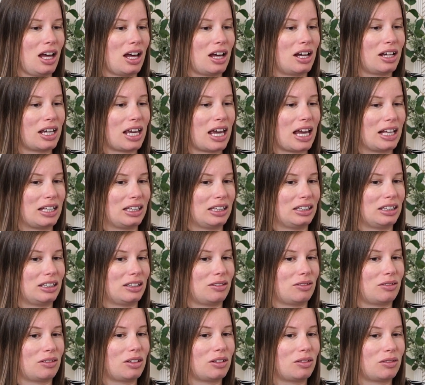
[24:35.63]
Again,
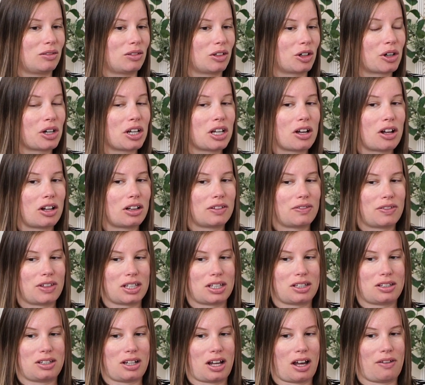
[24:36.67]
learning all of
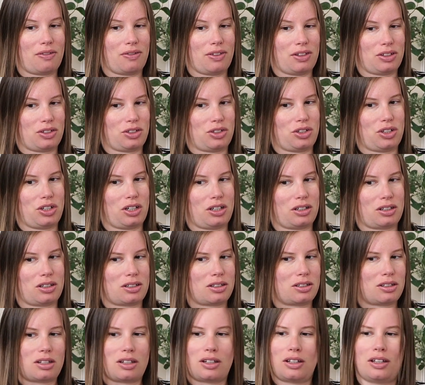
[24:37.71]
this stuff is
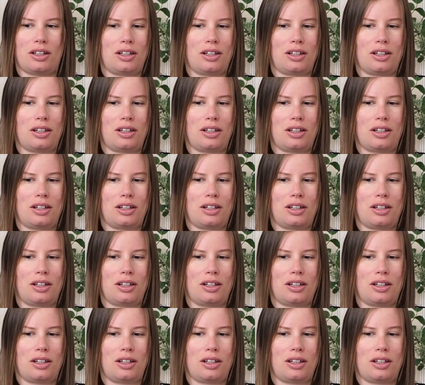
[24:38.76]
just...